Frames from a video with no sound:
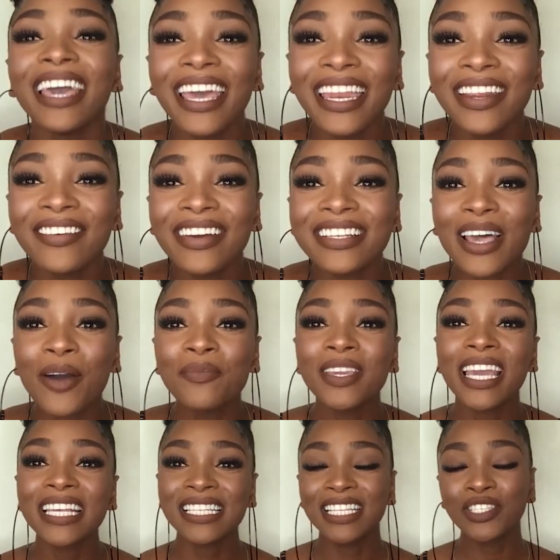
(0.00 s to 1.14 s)
Anyways, I hope you
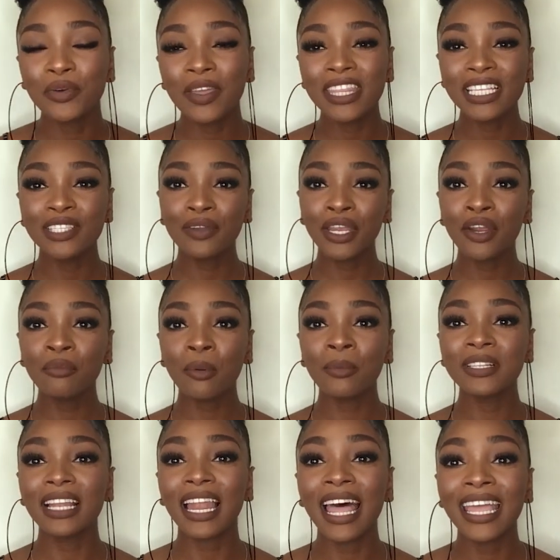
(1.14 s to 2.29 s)
guys enjoyed this video. Remember
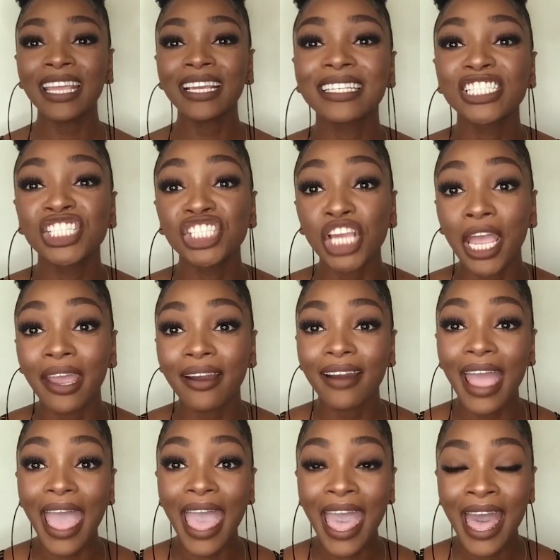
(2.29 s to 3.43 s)
to like, share,
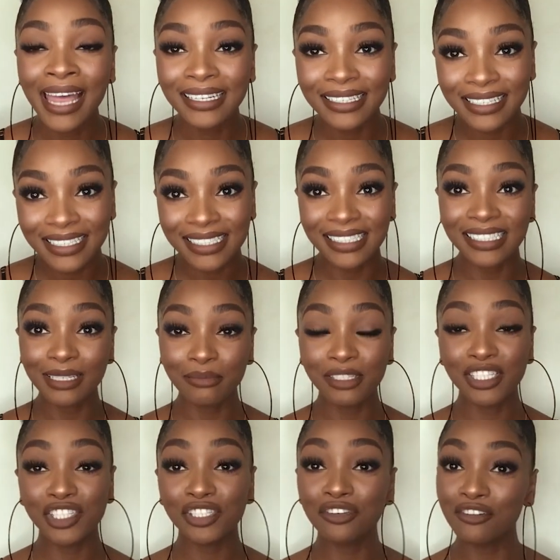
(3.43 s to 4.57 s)
and
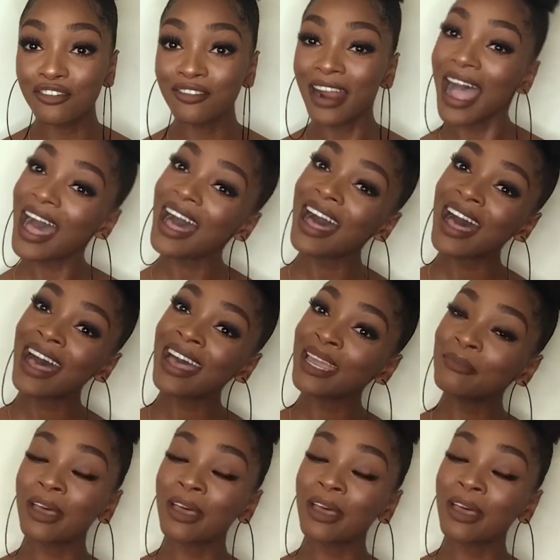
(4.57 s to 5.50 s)
subscribe.